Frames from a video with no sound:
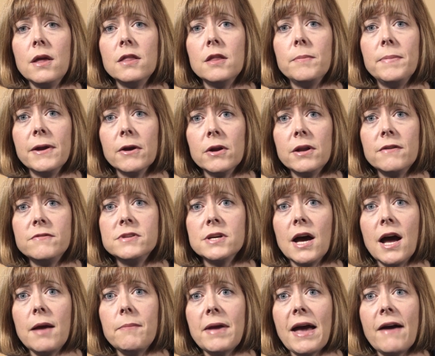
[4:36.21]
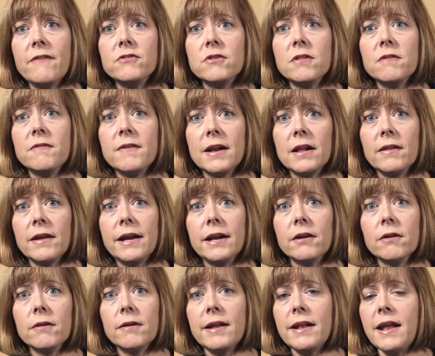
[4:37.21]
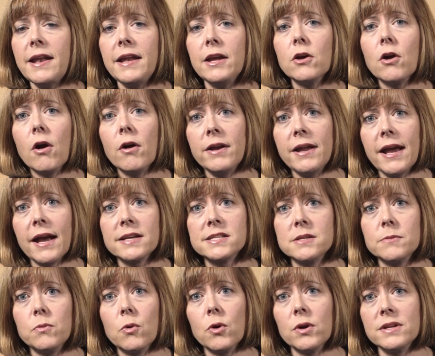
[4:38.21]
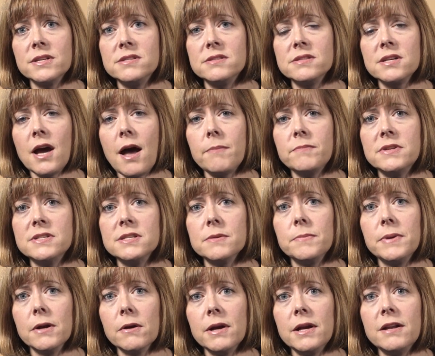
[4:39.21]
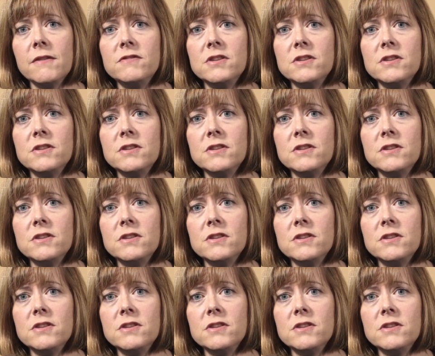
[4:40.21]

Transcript: The period of time after the ventilator and any cardiac support is stopped is a period